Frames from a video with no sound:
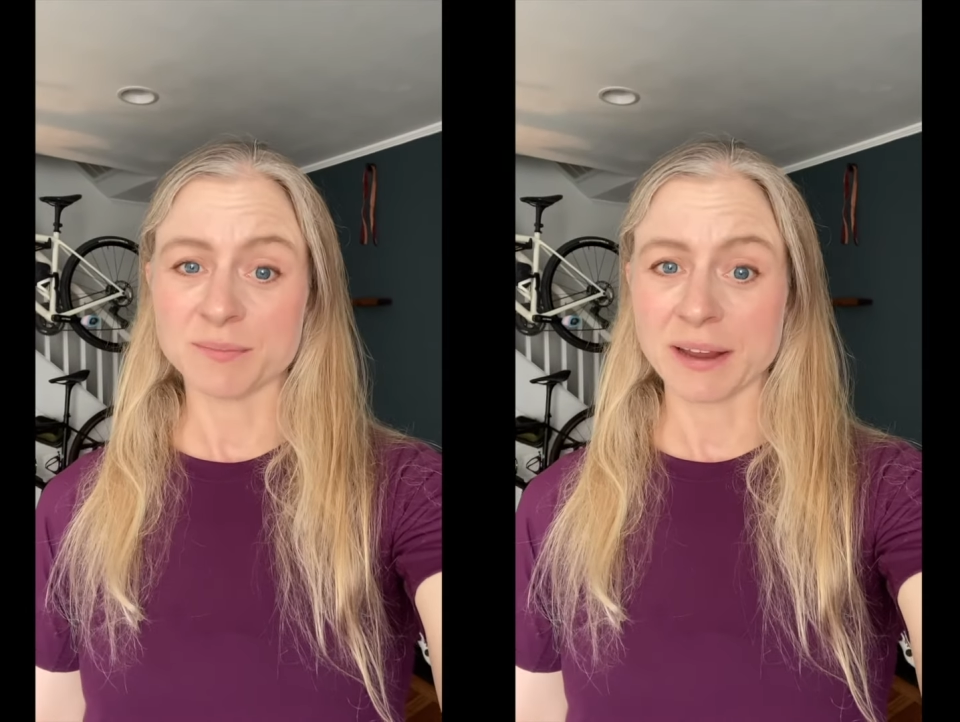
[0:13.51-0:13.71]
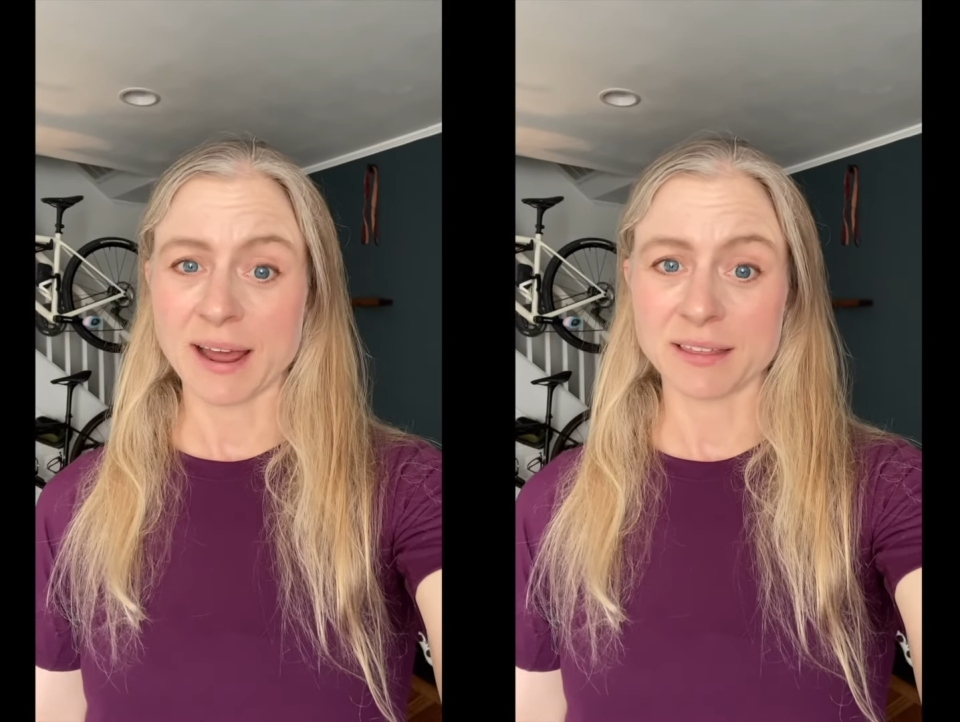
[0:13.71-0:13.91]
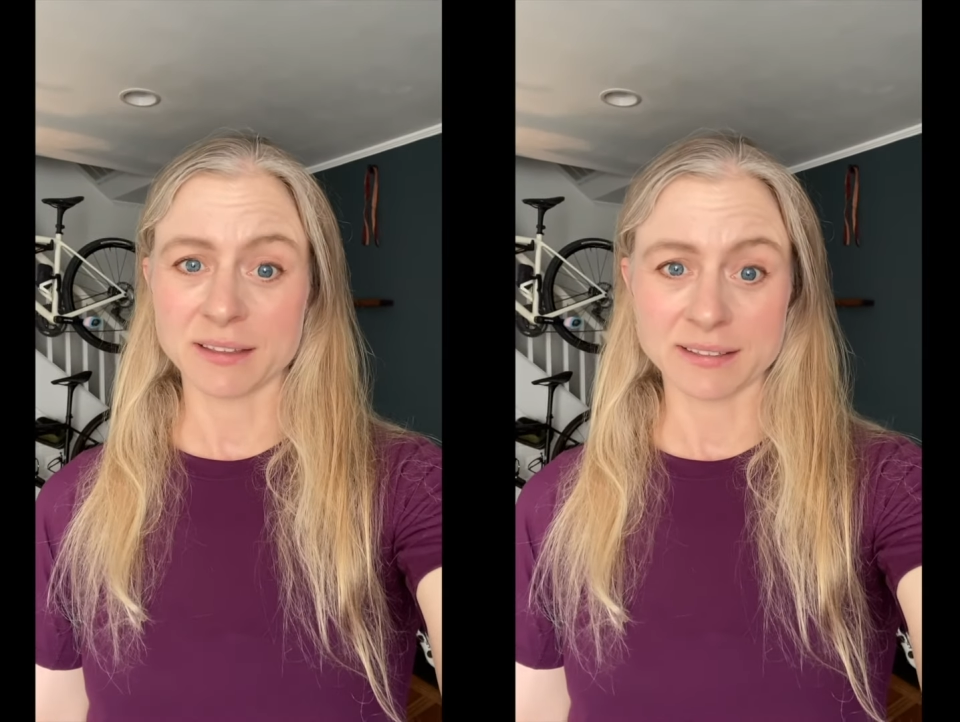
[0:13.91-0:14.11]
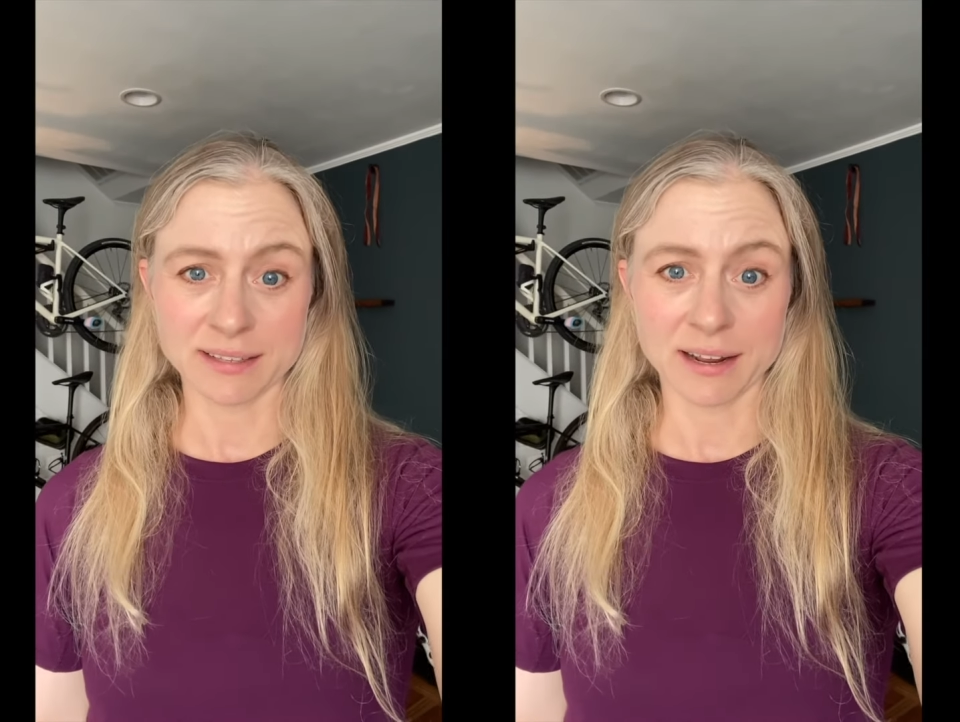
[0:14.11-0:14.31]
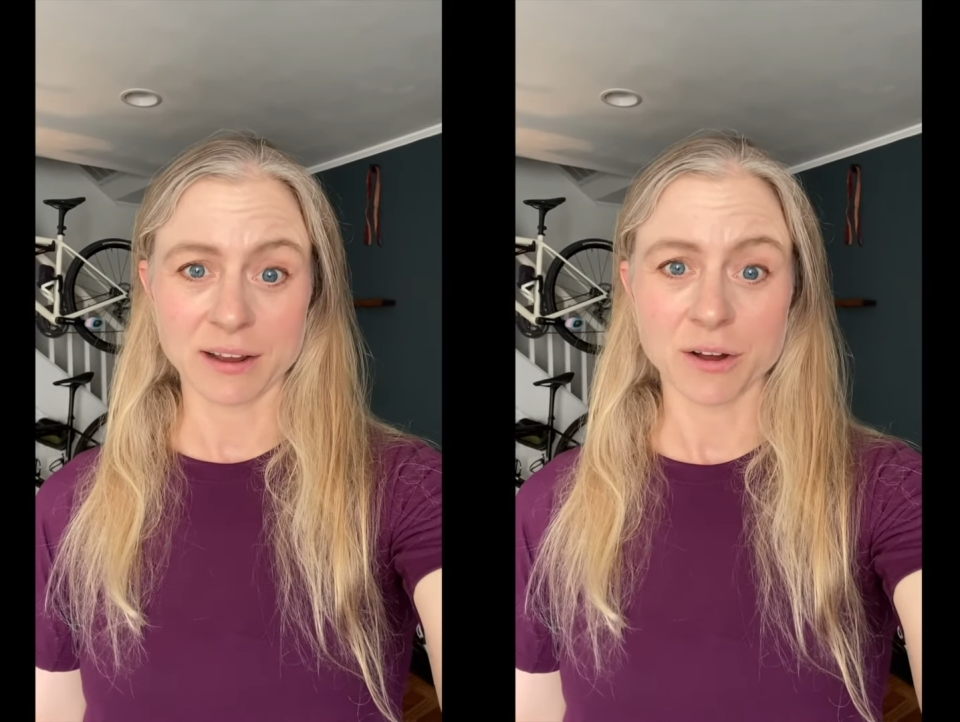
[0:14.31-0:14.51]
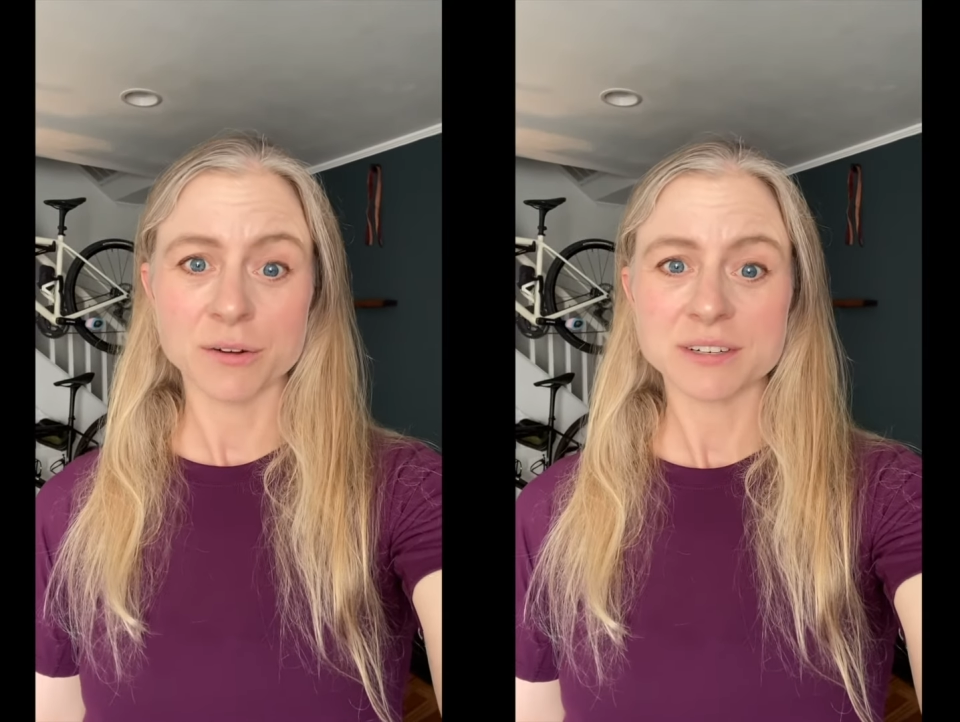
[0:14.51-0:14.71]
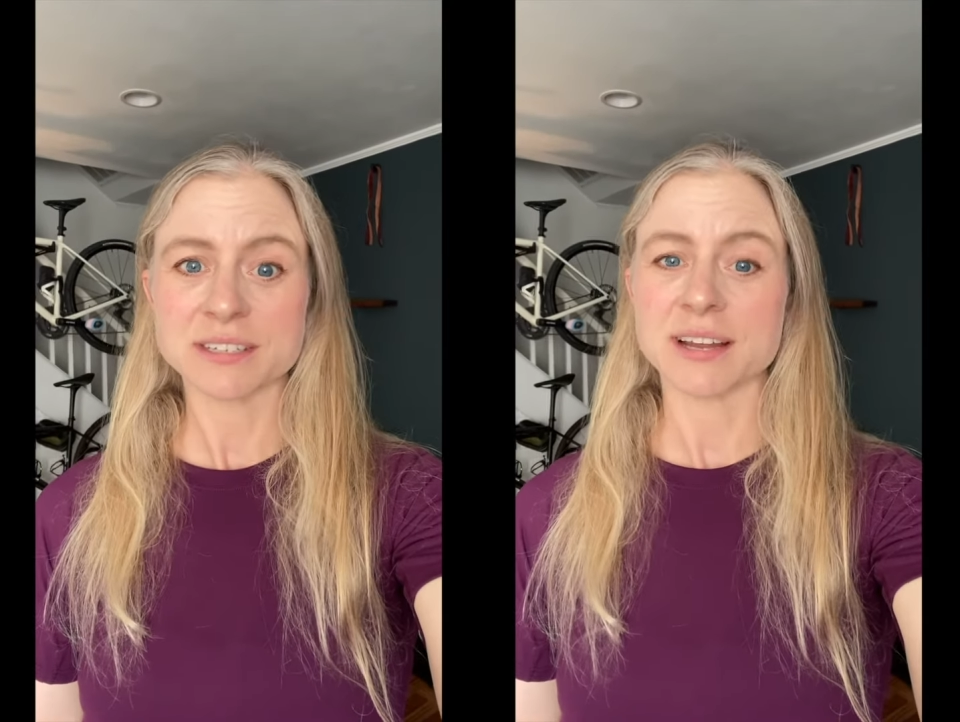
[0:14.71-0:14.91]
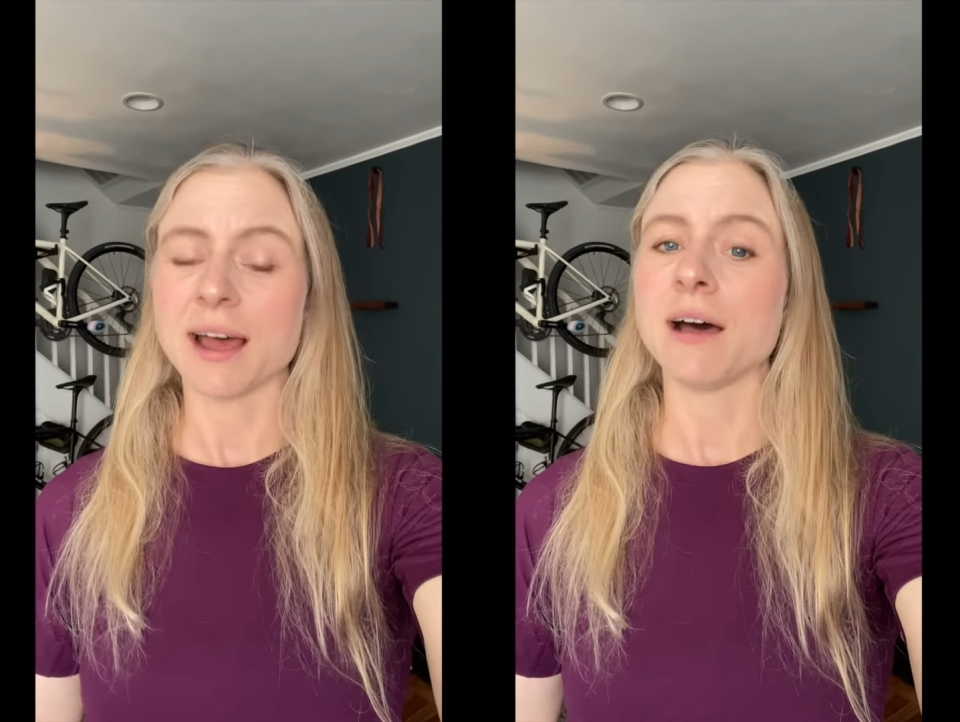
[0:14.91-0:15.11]
my athletes that I coach
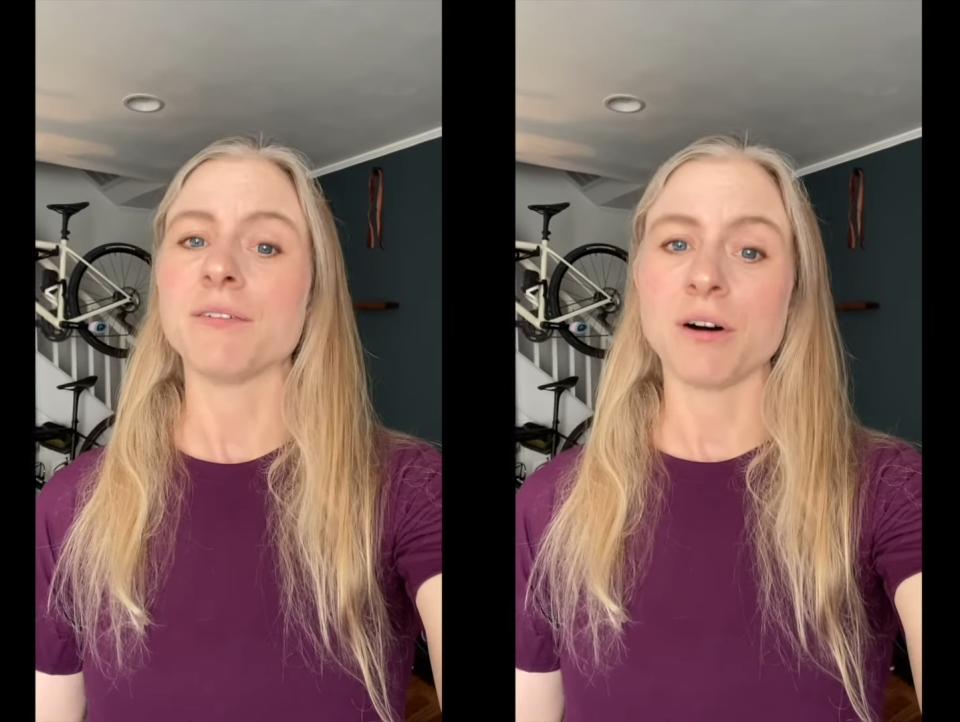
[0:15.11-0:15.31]
to have